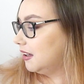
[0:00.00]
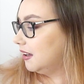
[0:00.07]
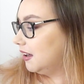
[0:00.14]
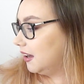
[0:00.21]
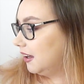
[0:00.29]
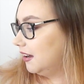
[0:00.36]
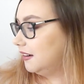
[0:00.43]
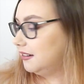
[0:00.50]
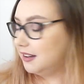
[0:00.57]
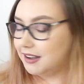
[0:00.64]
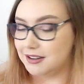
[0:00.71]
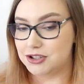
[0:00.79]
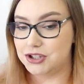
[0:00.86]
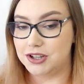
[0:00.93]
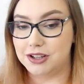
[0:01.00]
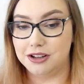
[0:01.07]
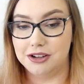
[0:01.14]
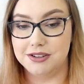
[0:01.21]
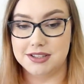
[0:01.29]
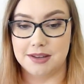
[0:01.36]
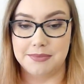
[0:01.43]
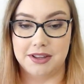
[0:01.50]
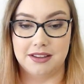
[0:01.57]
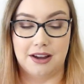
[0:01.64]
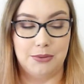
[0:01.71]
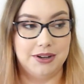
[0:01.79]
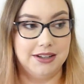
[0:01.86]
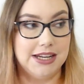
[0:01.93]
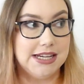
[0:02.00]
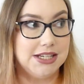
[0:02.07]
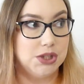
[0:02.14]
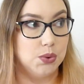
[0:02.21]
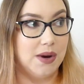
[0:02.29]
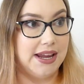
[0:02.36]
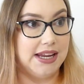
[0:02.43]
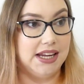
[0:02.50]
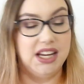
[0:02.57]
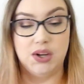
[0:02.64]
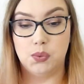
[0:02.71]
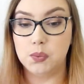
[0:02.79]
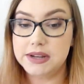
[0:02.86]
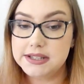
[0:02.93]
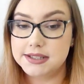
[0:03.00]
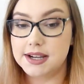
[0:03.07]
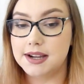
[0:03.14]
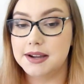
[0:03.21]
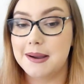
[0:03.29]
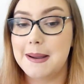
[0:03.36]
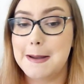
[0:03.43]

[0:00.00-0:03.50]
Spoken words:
Again, NARS Sheer Glow is something that I would need to wear in winter,